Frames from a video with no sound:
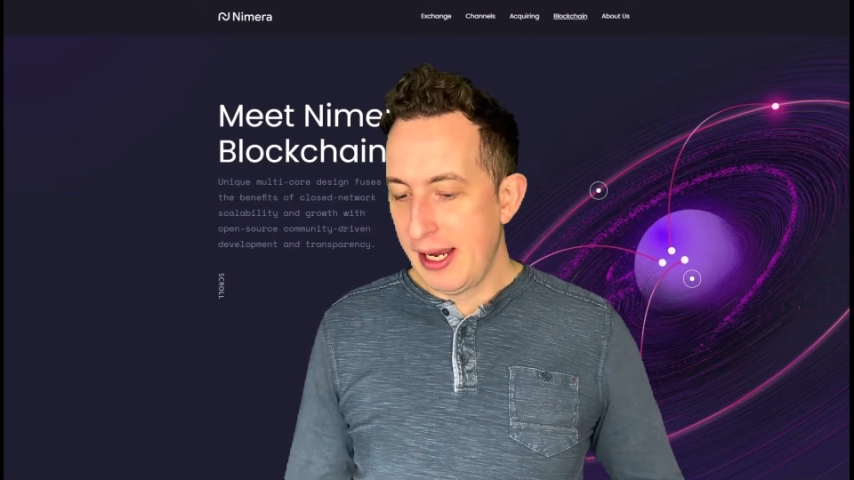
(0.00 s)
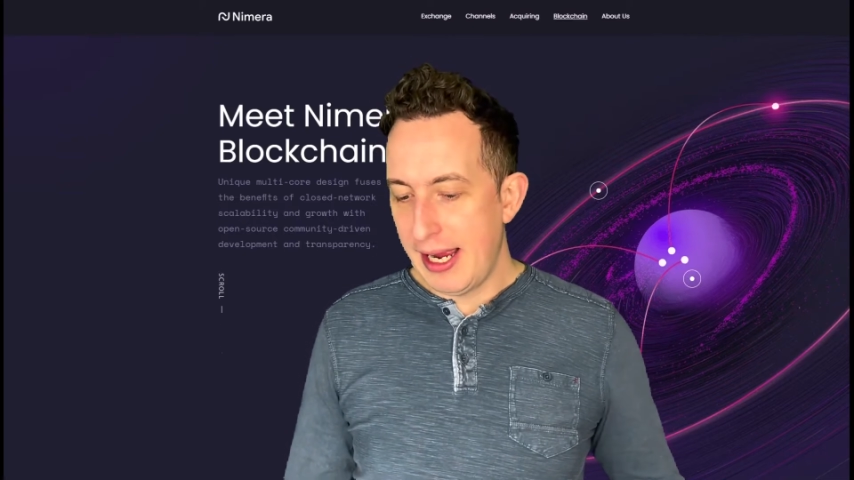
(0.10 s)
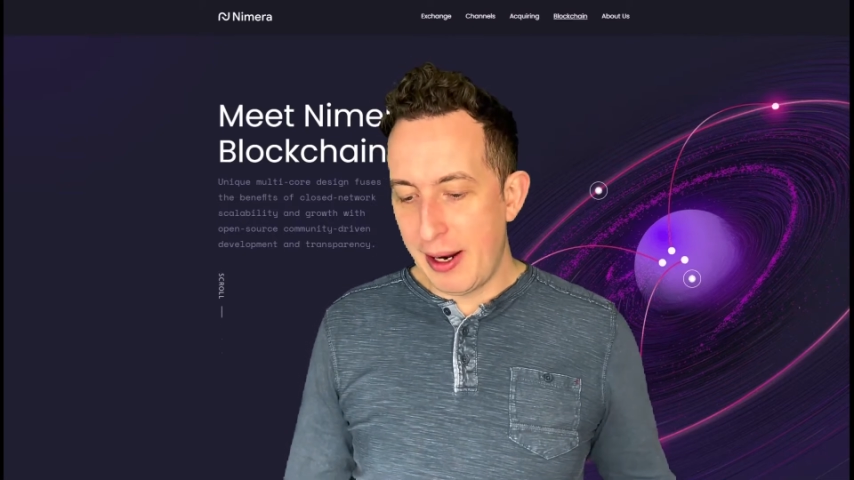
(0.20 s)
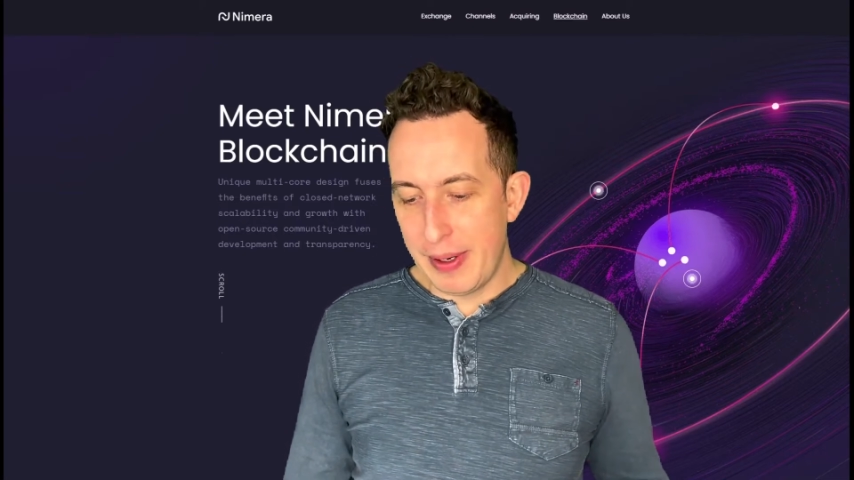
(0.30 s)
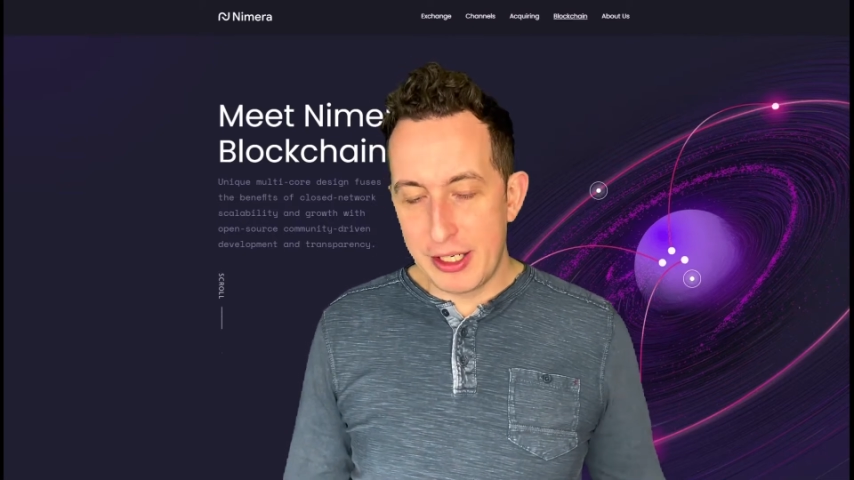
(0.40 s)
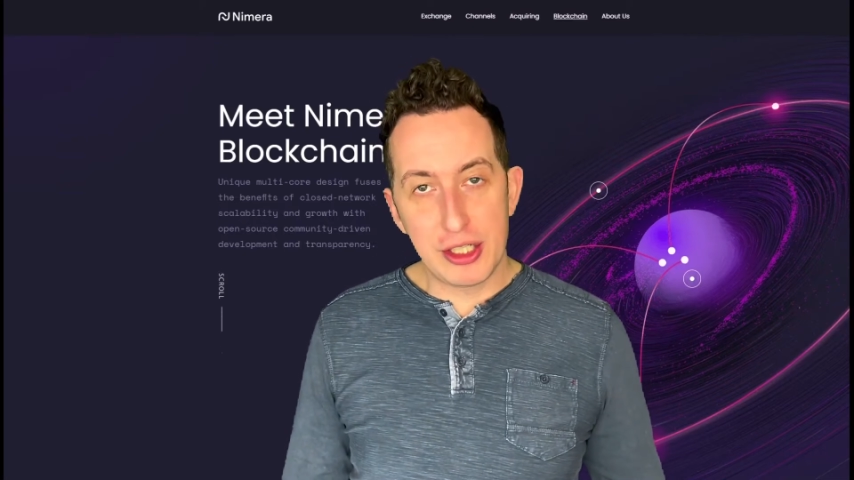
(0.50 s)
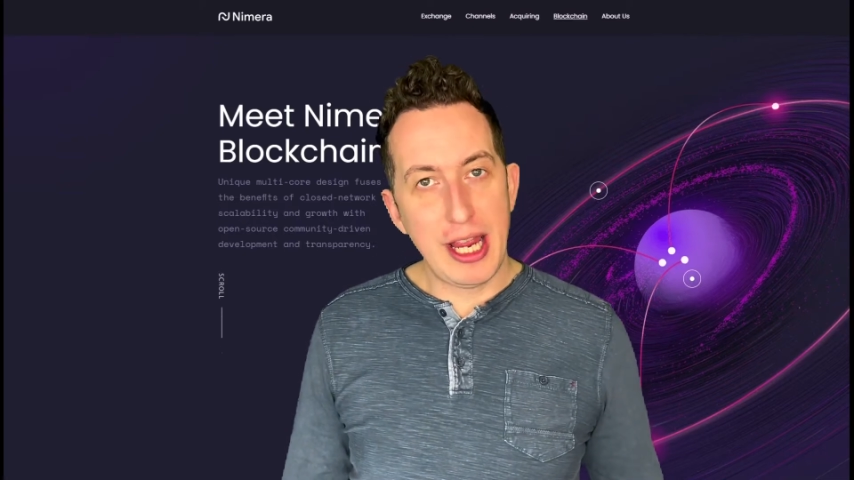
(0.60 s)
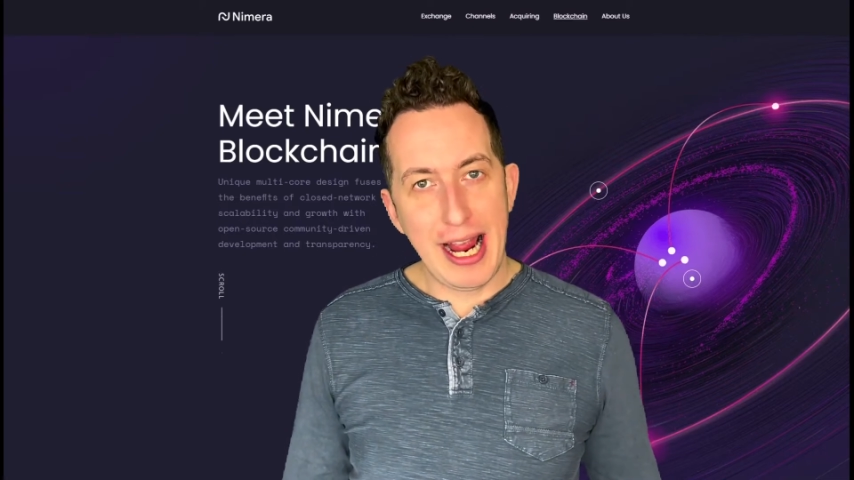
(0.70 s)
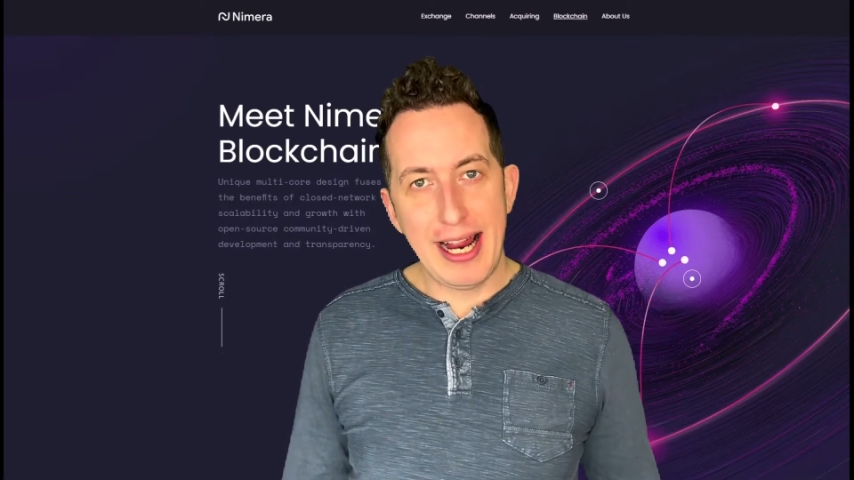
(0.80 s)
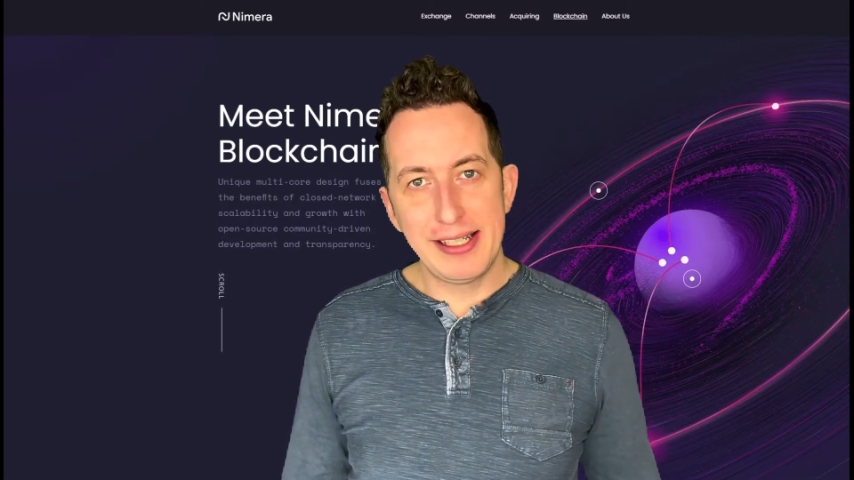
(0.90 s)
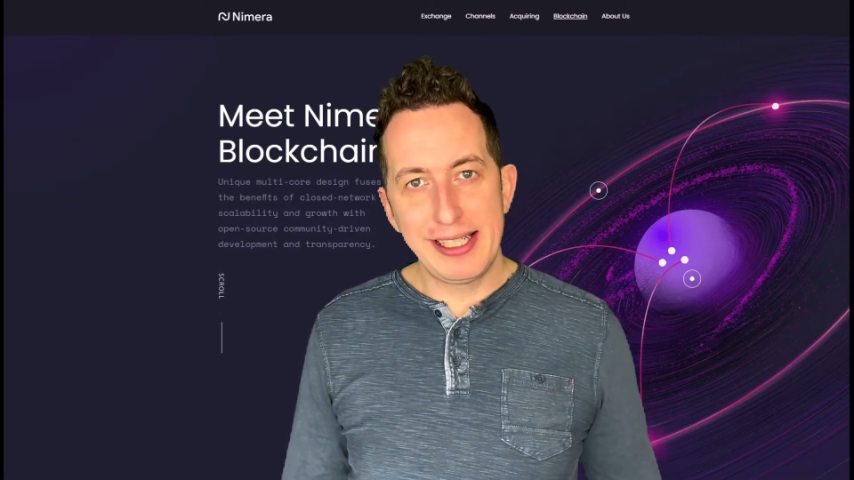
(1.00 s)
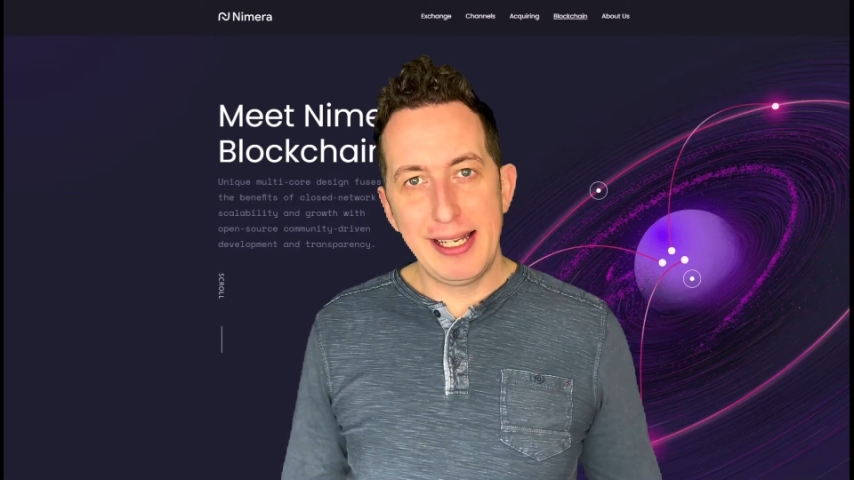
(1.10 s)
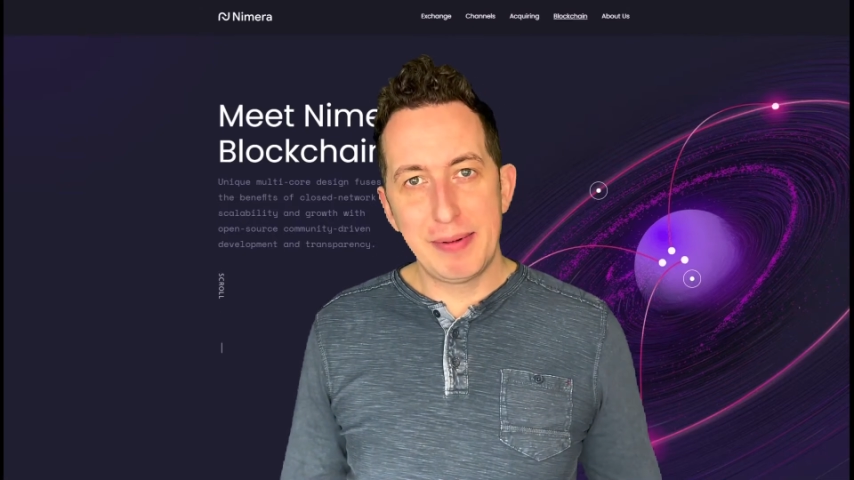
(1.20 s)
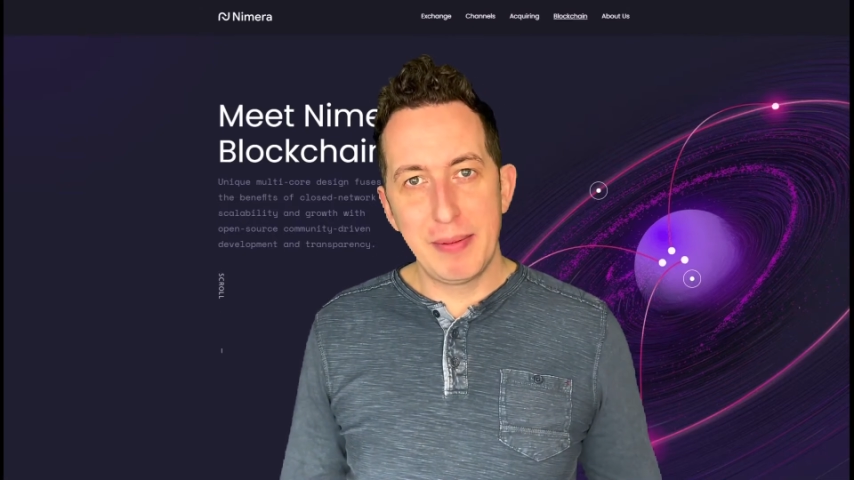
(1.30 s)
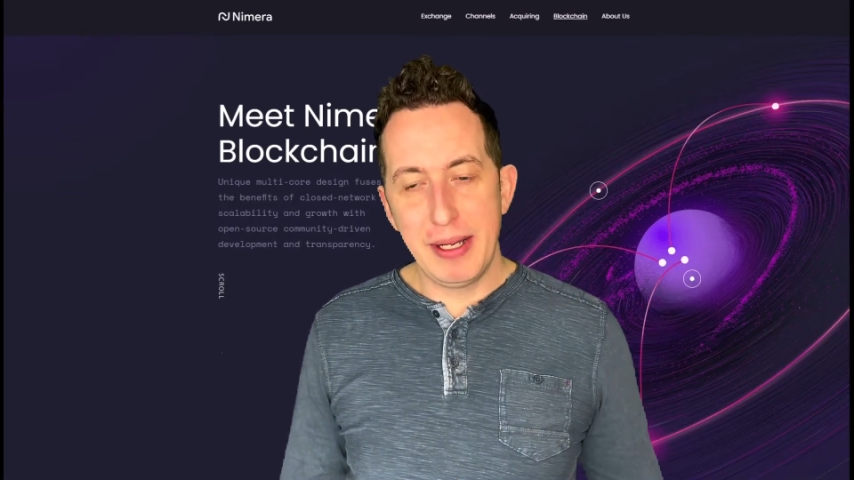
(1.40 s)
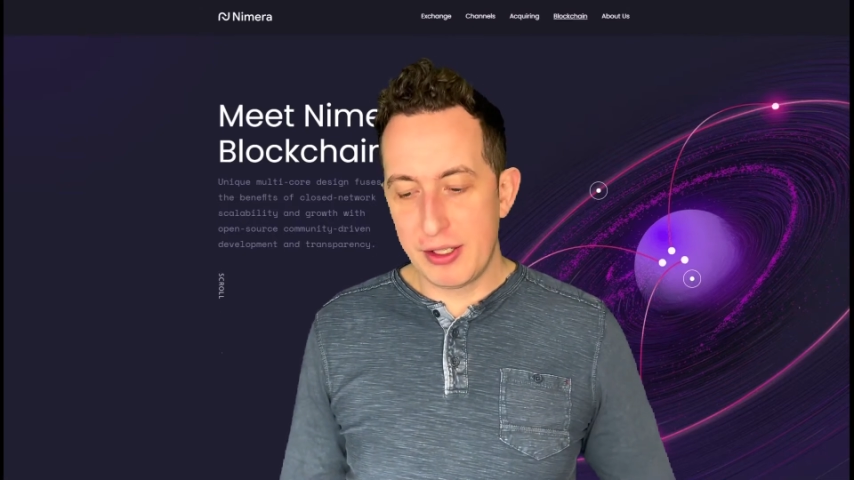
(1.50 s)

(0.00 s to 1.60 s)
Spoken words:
and we just had to keep them in.